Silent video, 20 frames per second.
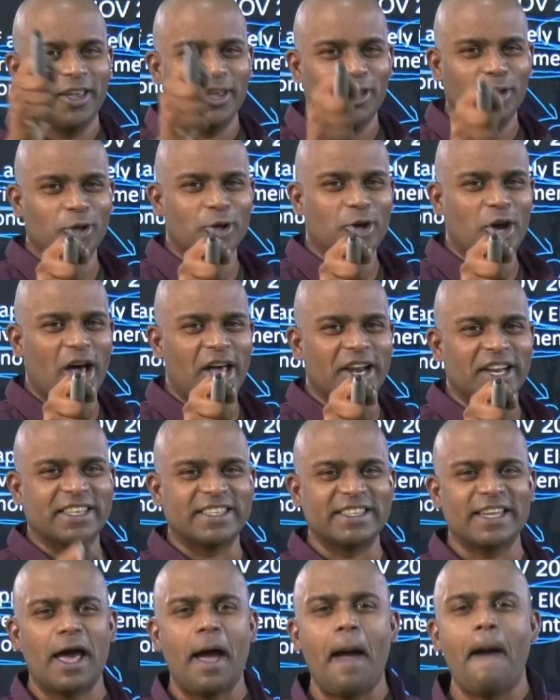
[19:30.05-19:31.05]
You got
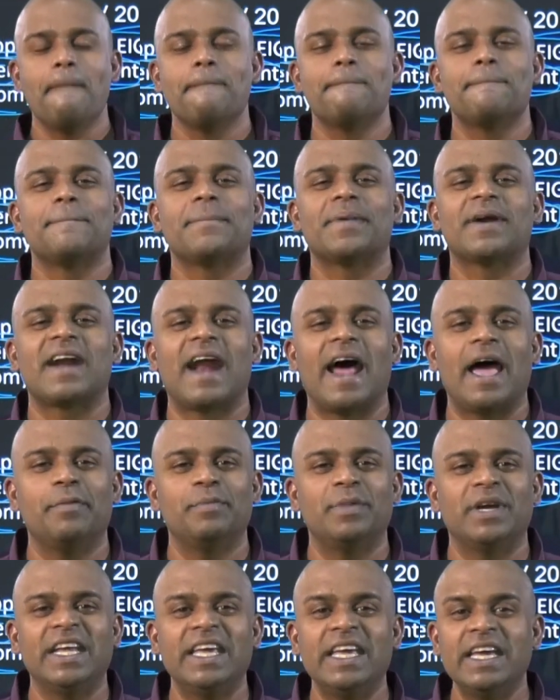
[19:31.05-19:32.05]
it.
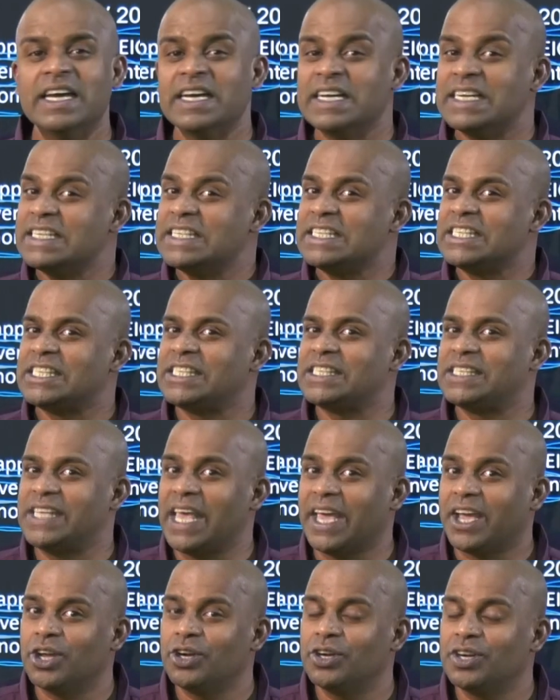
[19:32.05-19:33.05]
Primary,
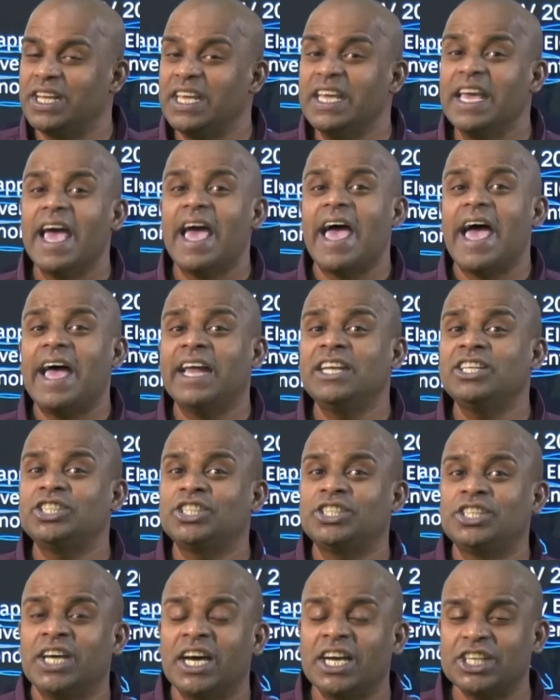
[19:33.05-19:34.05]
secondary, and
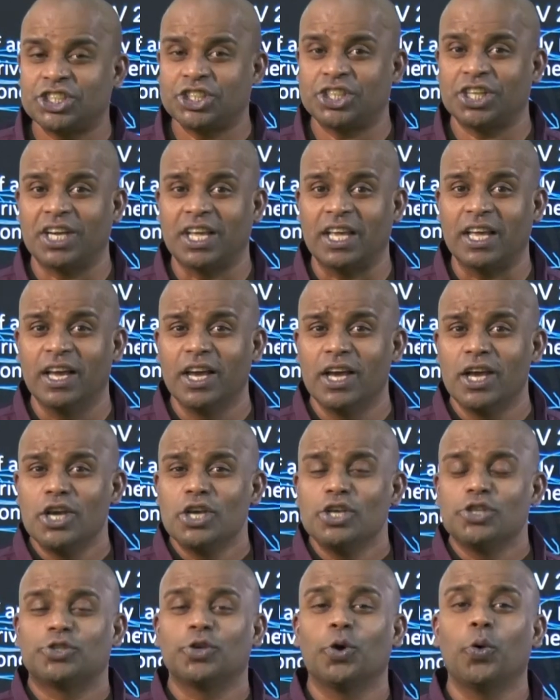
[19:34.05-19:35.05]
tertiary.
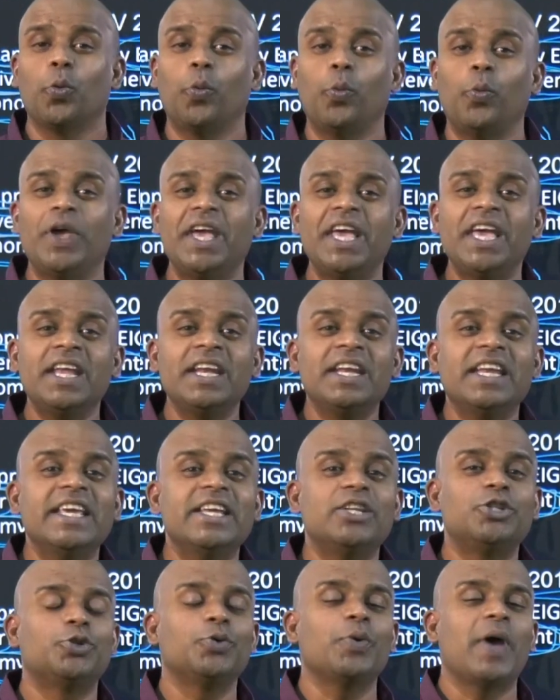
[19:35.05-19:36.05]
So we
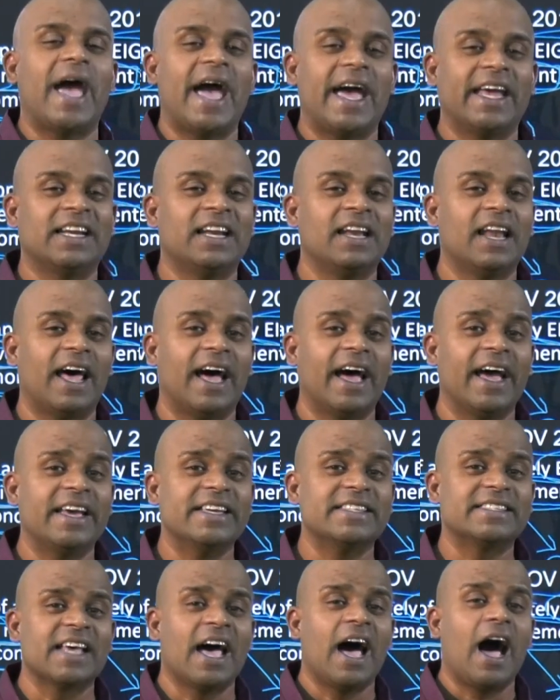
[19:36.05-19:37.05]
need to
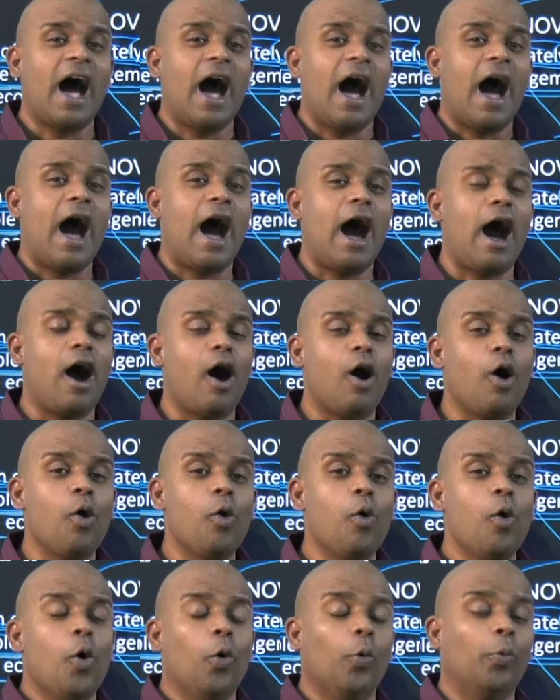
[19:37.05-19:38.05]
analyze
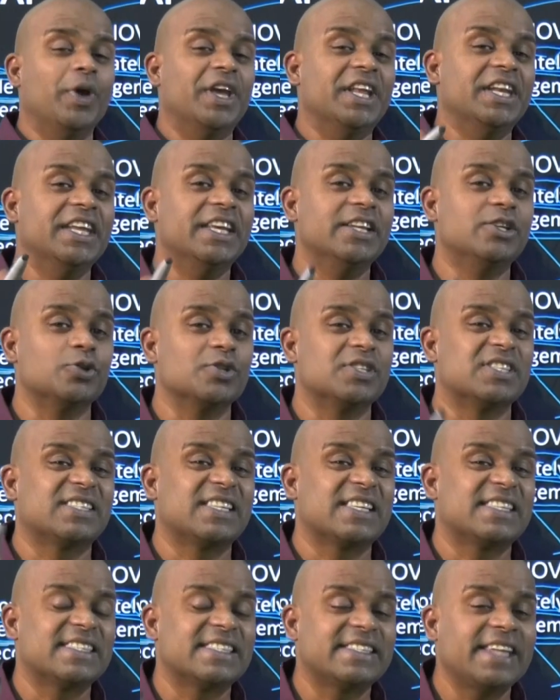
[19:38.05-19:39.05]
how we need to
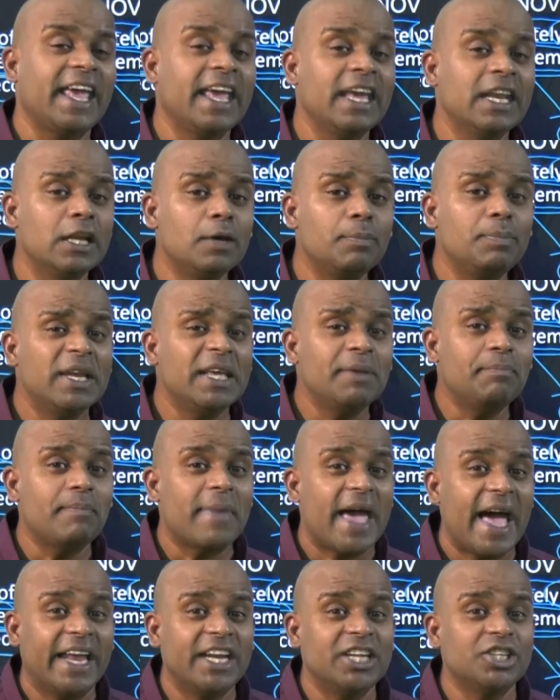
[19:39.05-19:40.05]
sustainably
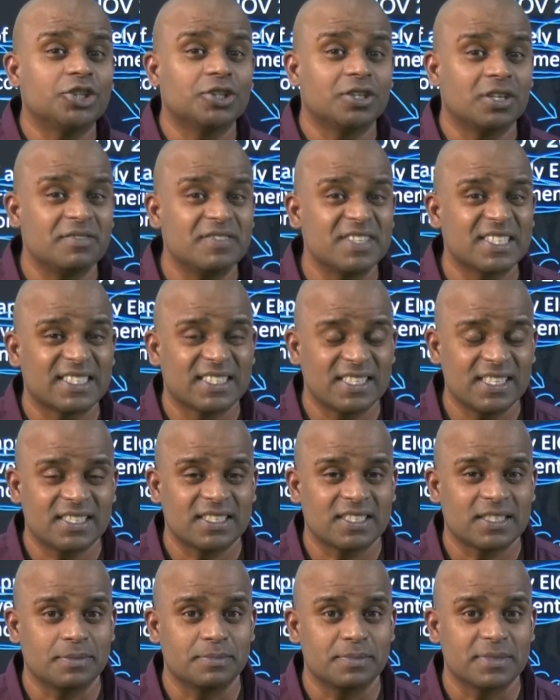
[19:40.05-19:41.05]
manage river
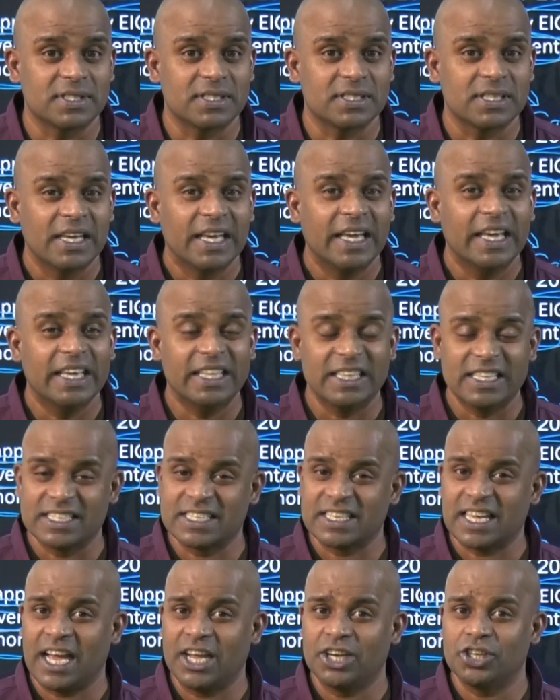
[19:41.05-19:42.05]
systems in this
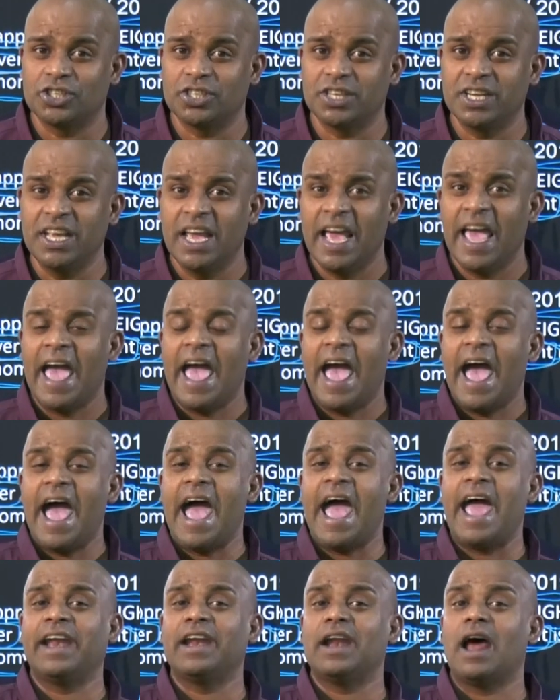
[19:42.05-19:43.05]
country
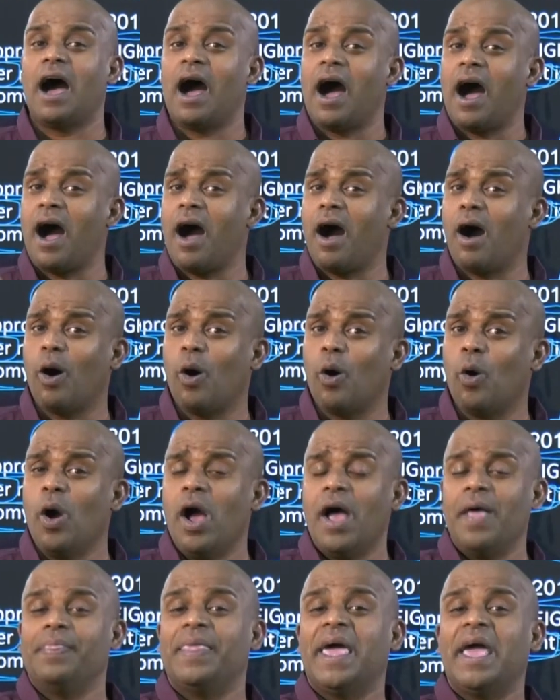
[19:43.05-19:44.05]
and how
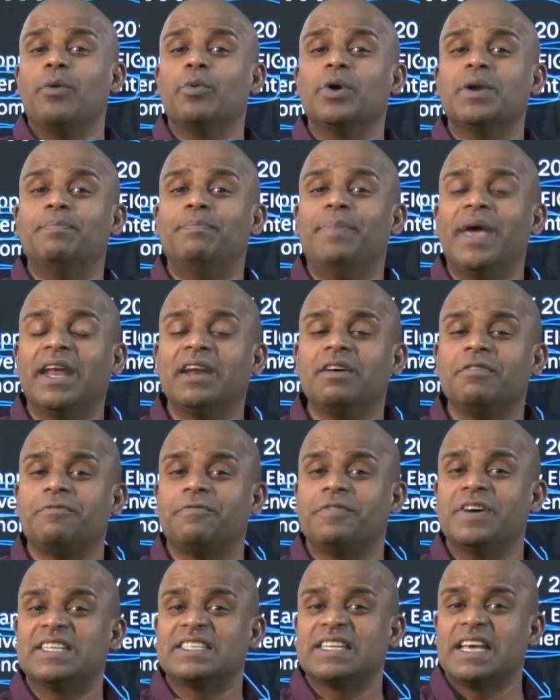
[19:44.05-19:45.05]
they would
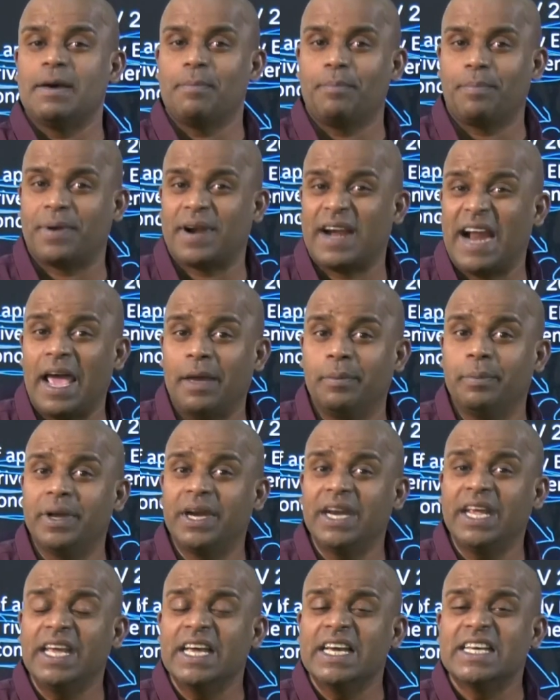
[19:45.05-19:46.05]
benefit
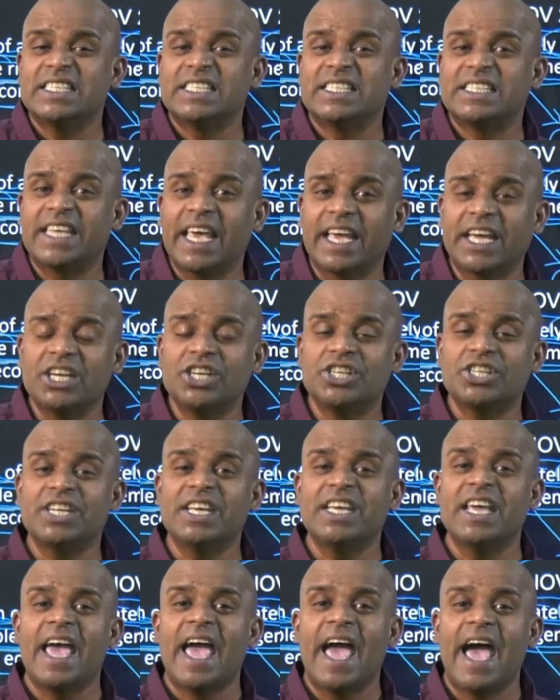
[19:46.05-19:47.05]
primary,
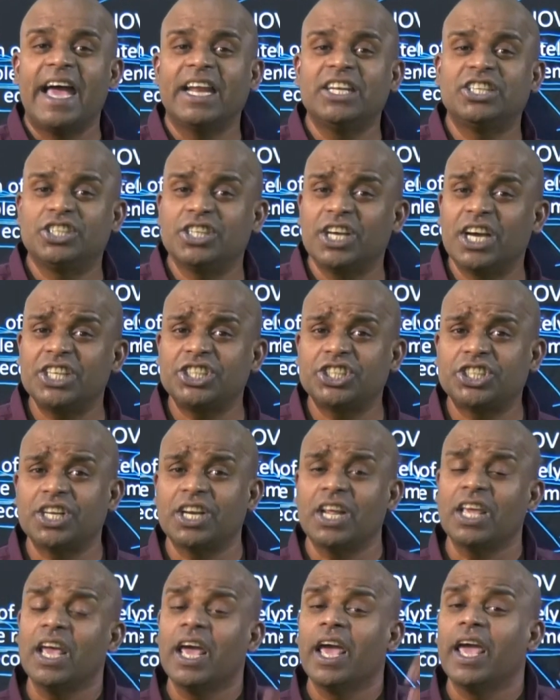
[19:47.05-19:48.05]
secondary, and
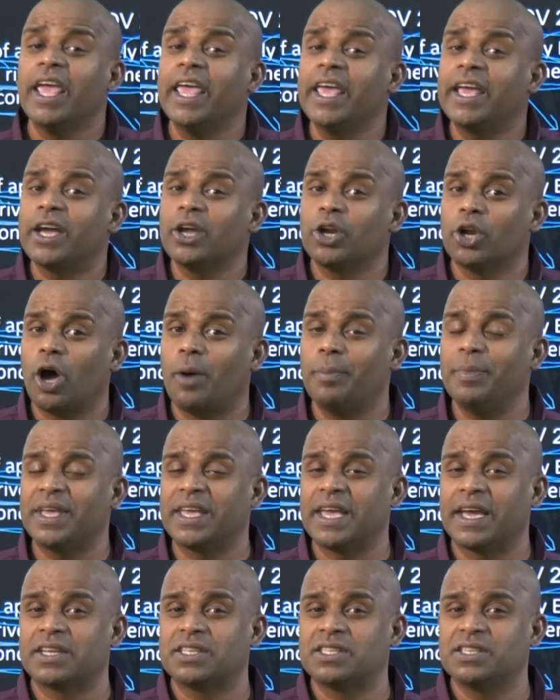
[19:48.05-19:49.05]
tertiary economic
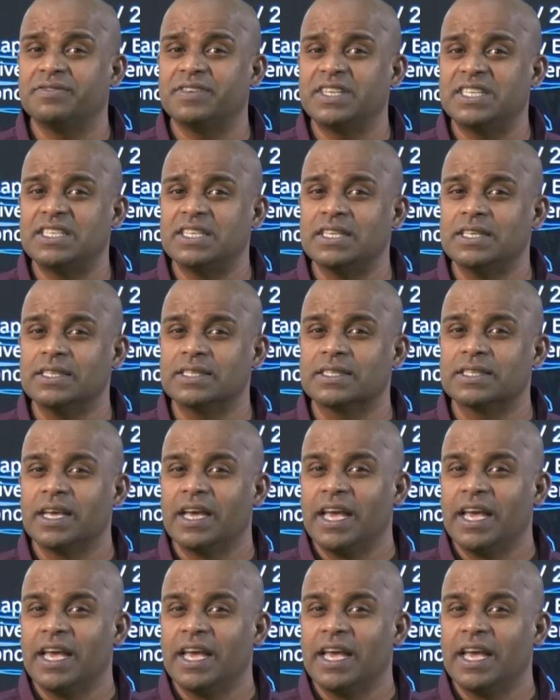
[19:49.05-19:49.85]
activities.